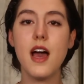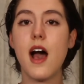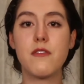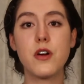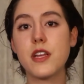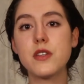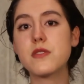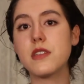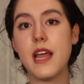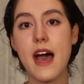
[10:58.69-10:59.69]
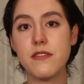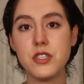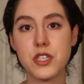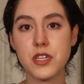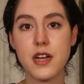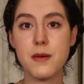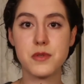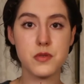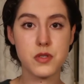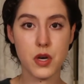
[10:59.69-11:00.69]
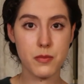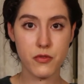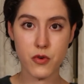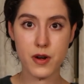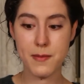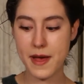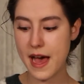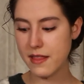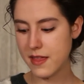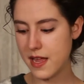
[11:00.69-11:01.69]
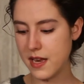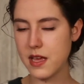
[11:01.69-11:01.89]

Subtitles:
I've already used lavender Epsom salt before in a bath, and